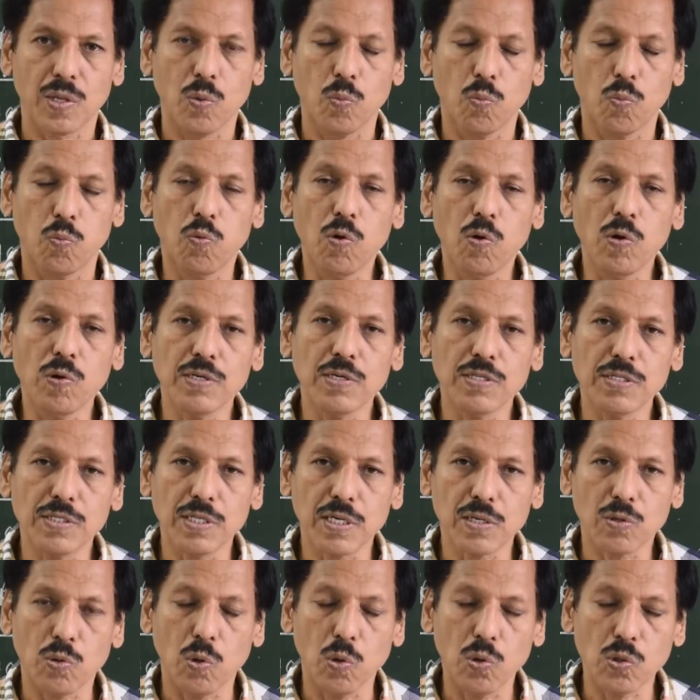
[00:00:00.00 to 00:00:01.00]
Vo is the
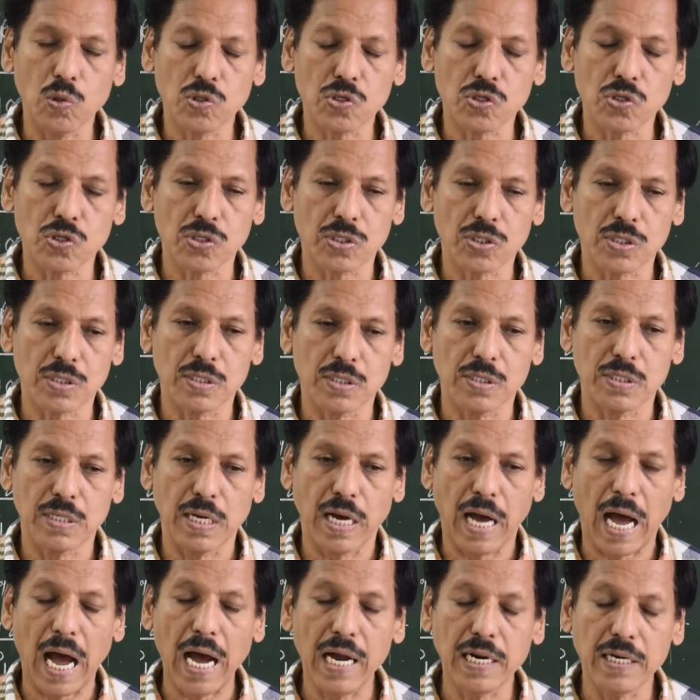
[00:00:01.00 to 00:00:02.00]
course
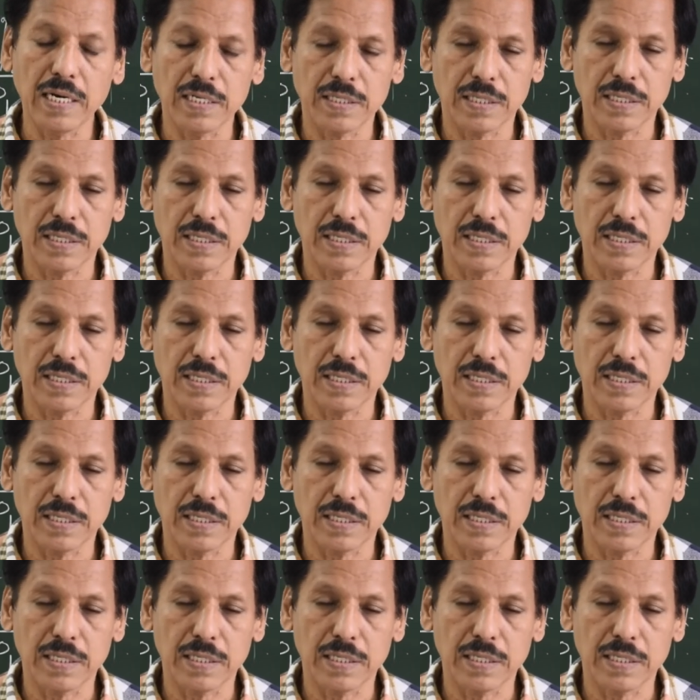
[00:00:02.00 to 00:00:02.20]
and